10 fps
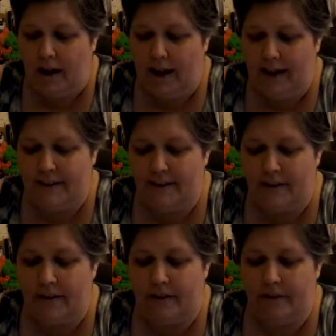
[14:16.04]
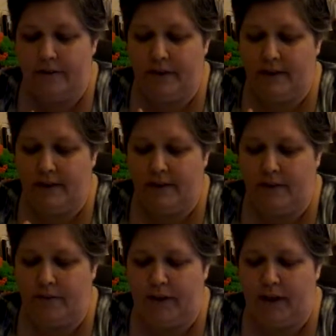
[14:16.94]
and uh, this is
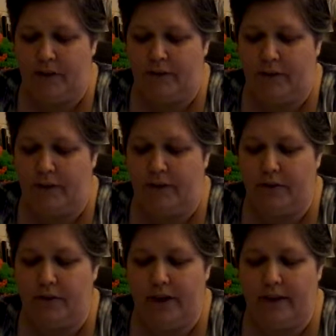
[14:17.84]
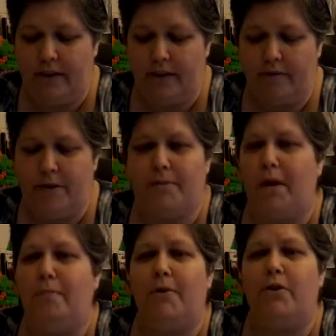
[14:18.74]
the video for the thirtieth of
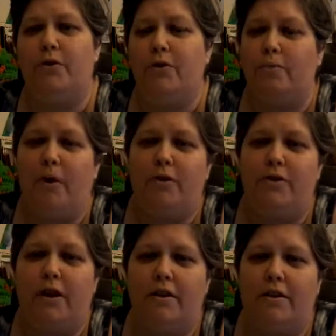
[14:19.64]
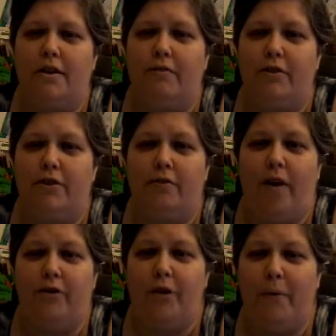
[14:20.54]
September, so tomorrow starts the first of
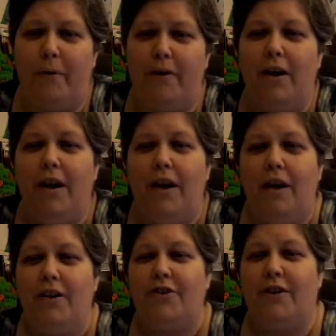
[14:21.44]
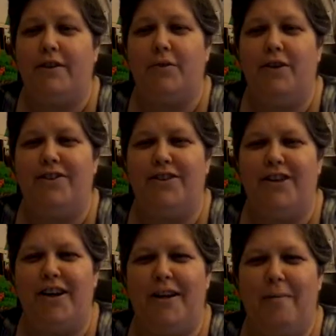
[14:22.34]
October. So that's when I'll start
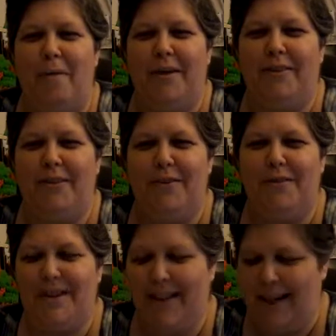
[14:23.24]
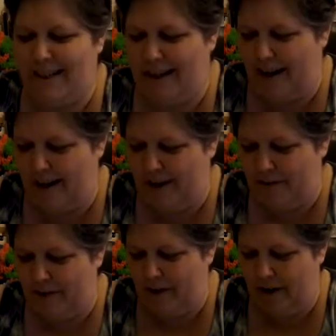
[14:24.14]
talking about my thirty-one Days
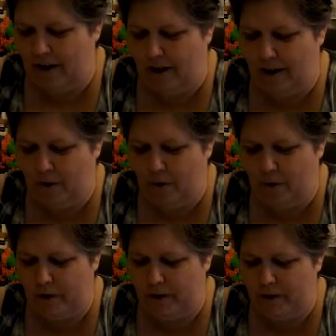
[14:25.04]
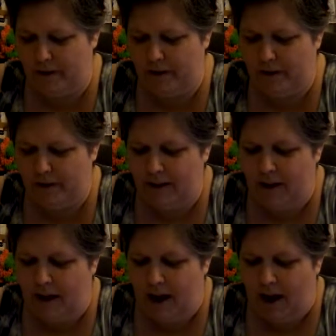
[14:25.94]
of uh, Horror,
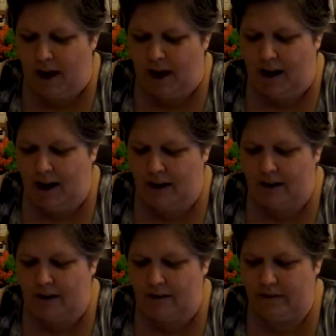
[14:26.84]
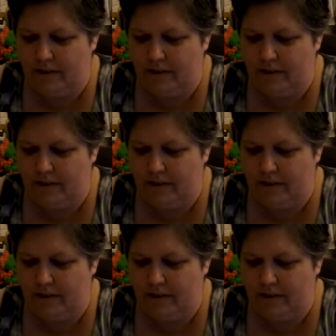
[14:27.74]
uh,